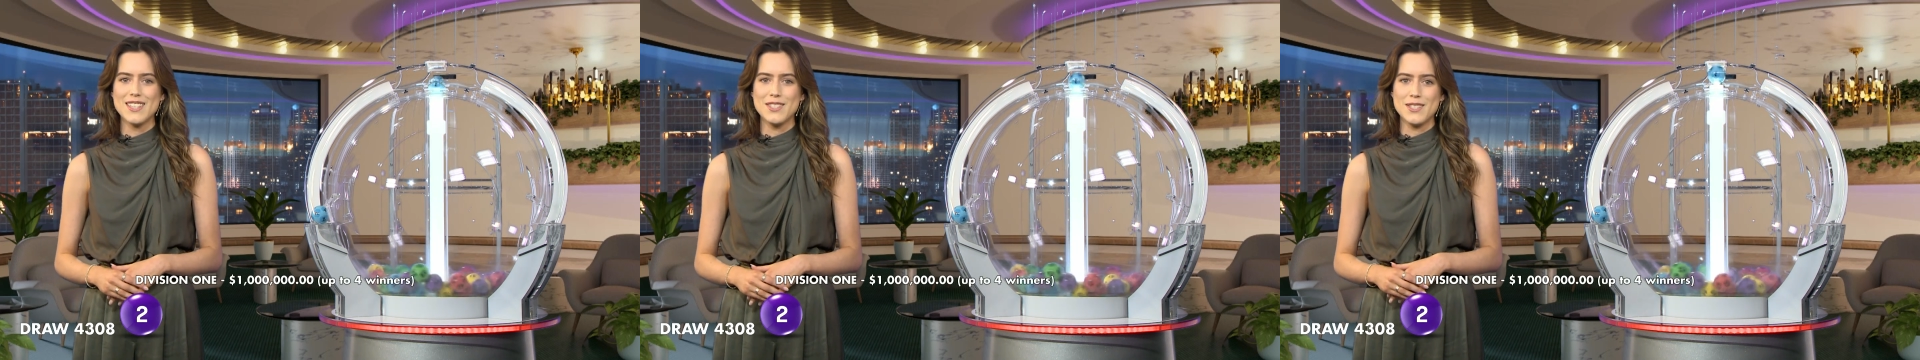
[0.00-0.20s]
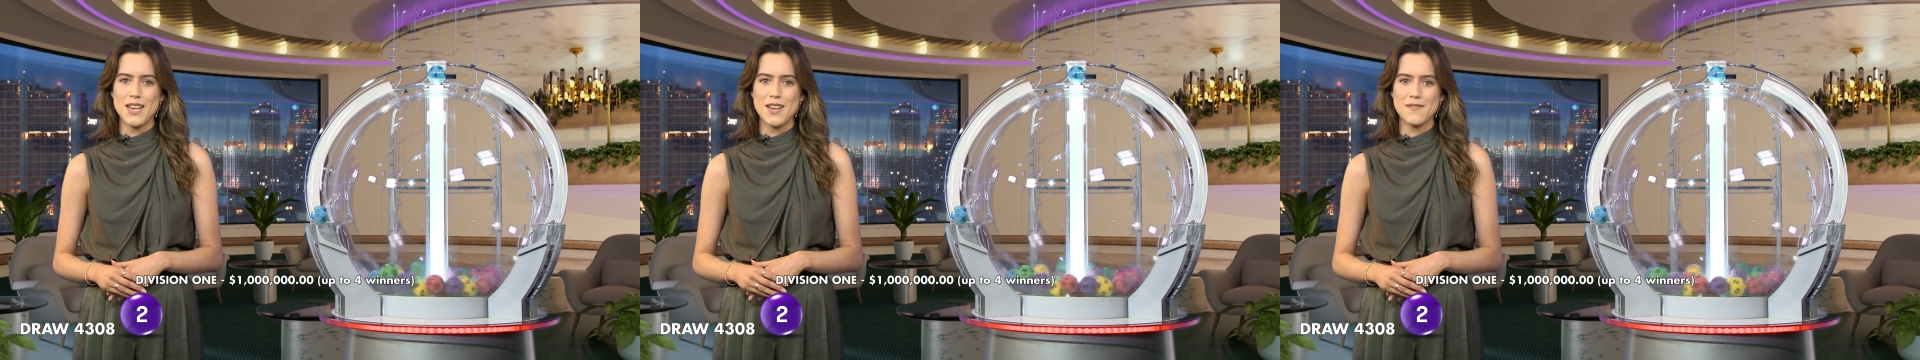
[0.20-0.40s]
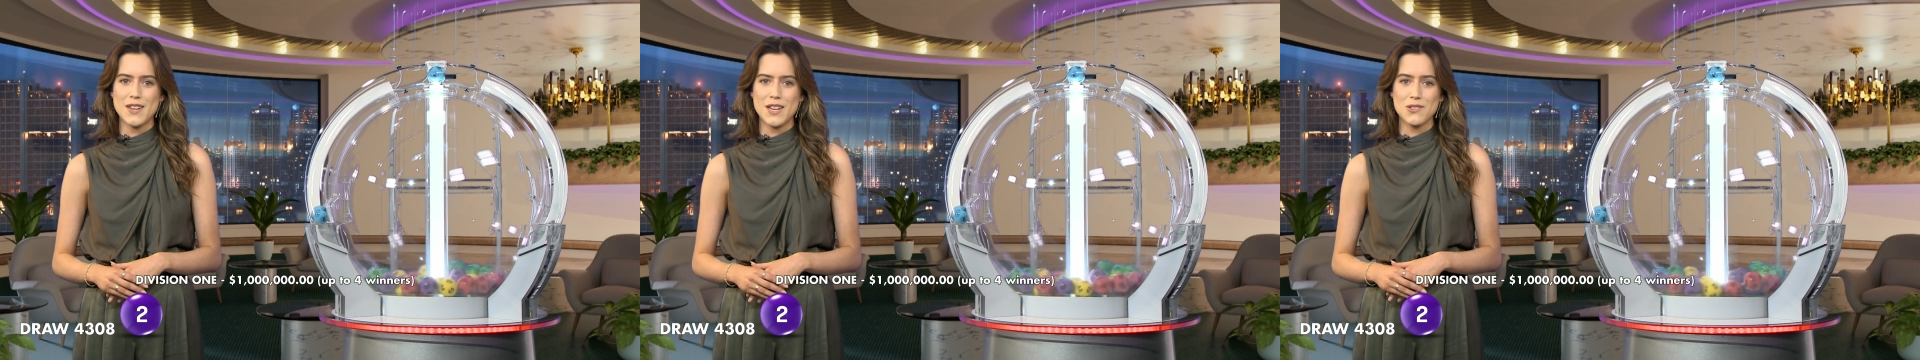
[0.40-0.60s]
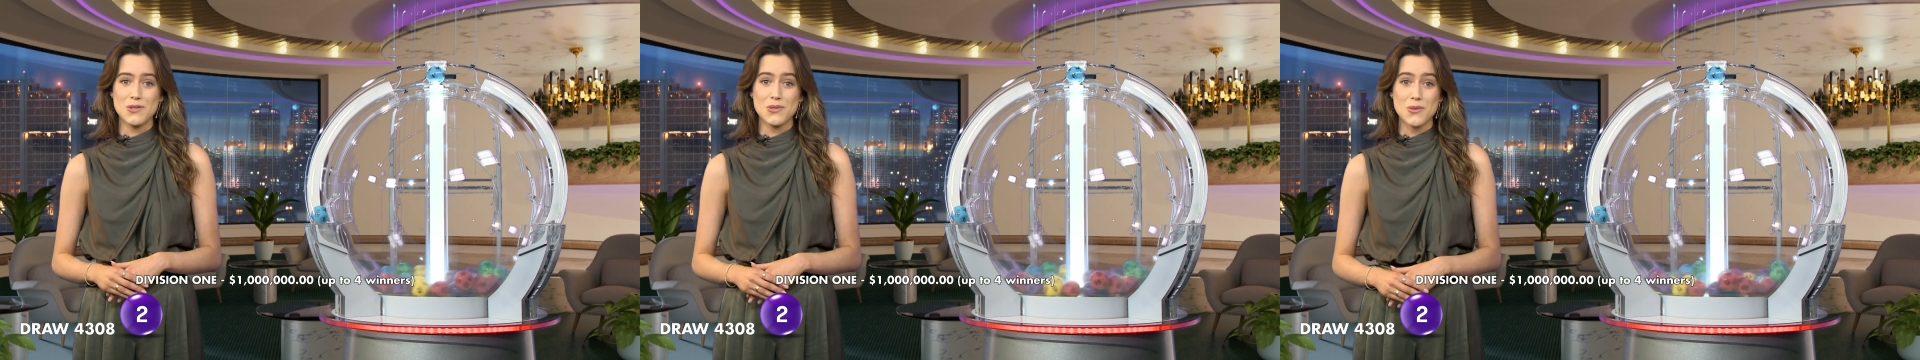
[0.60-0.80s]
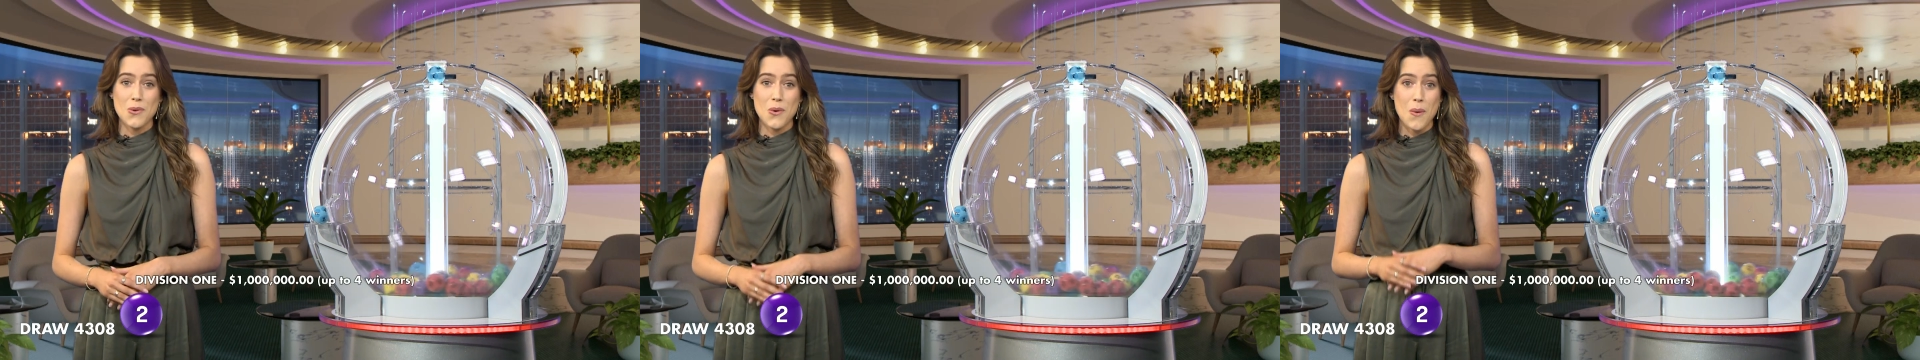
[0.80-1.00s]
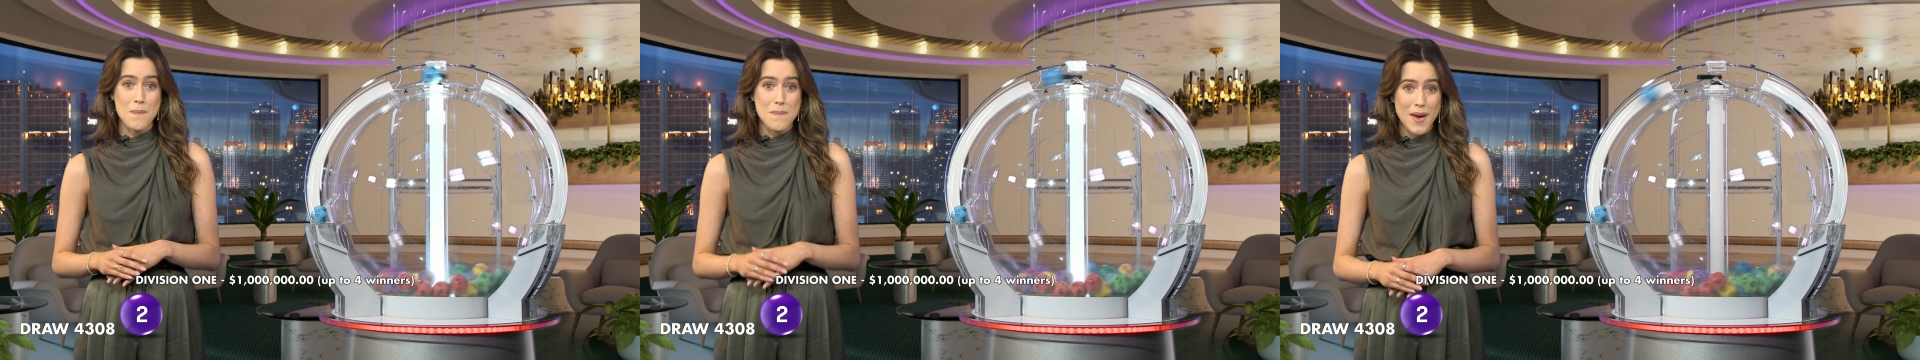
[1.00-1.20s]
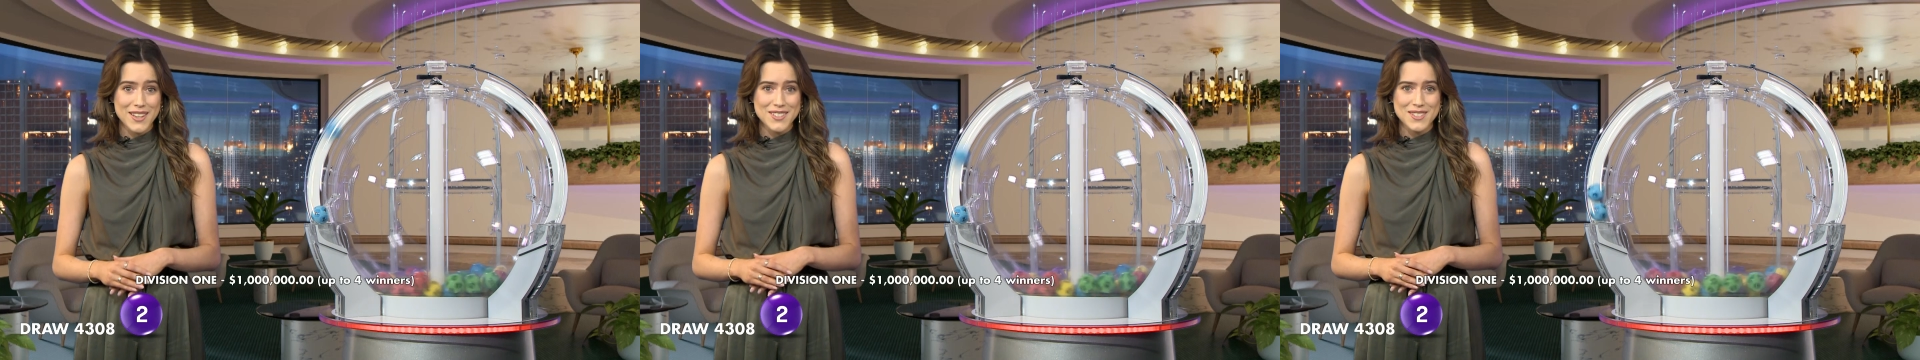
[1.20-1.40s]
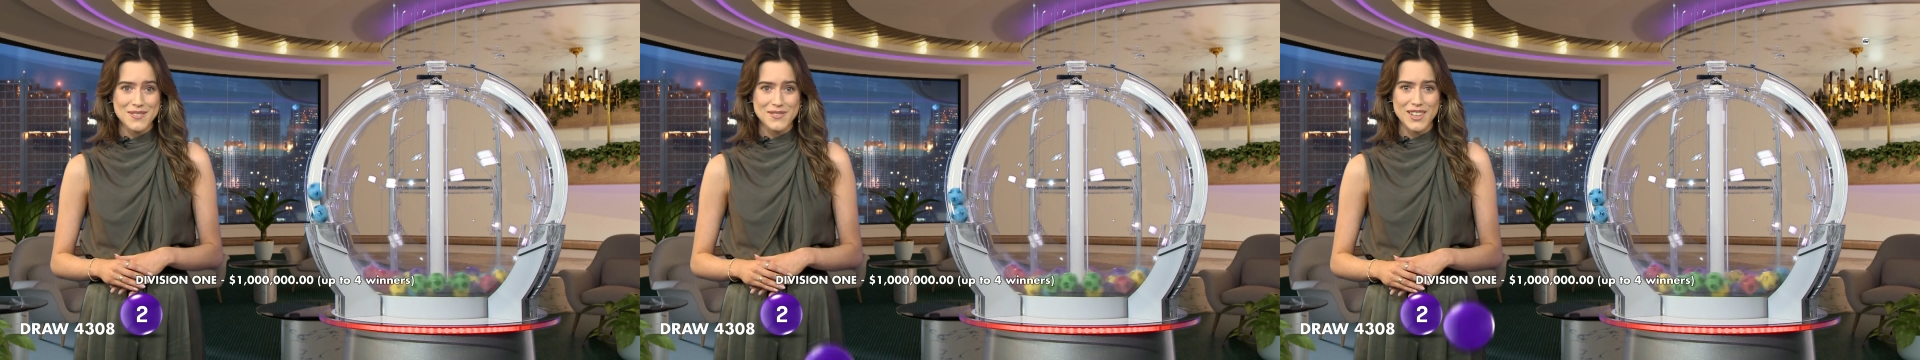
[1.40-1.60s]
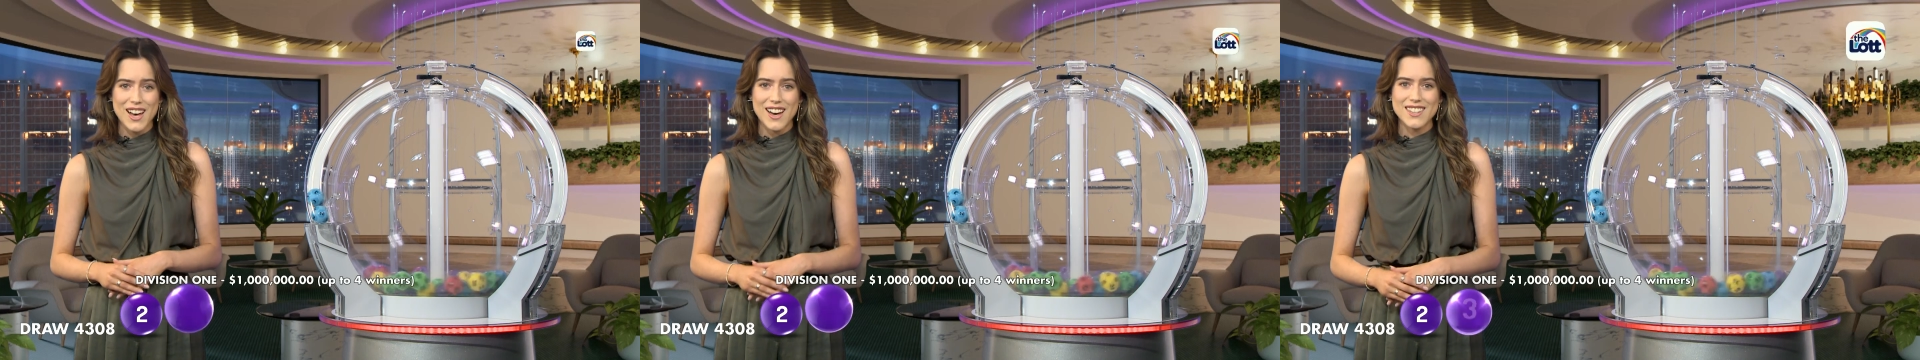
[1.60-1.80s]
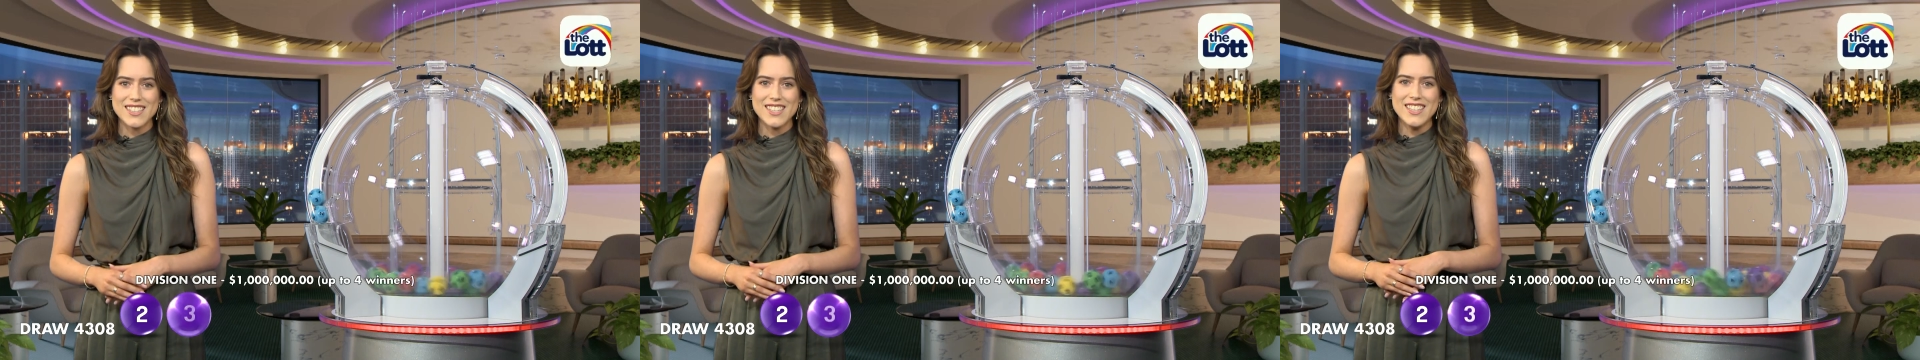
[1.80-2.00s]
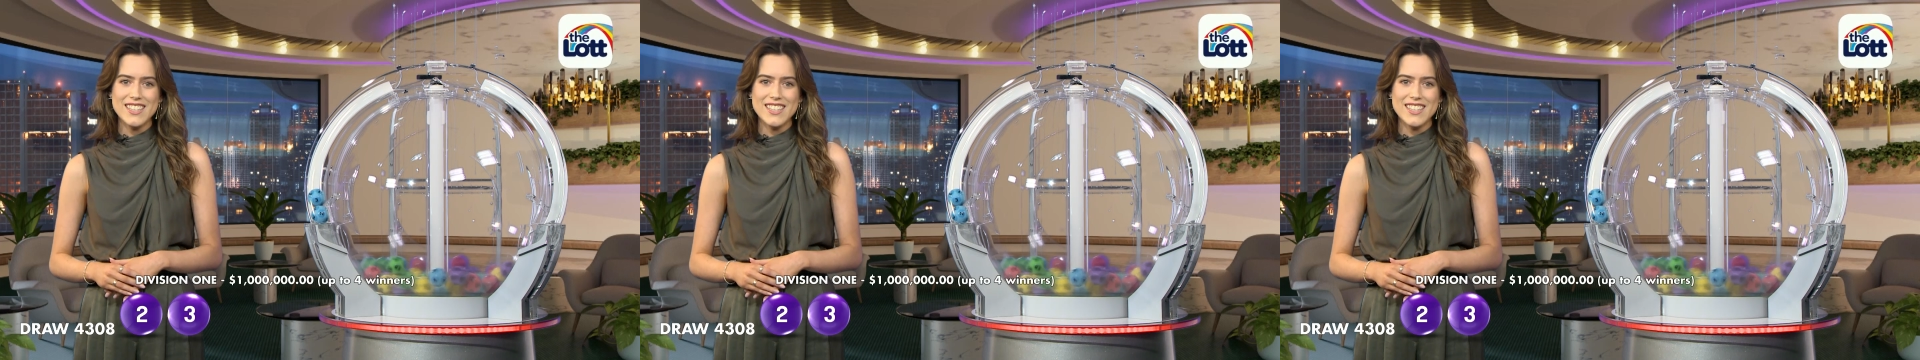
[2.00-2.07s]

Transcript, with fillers: this evening's draw. Best of luck.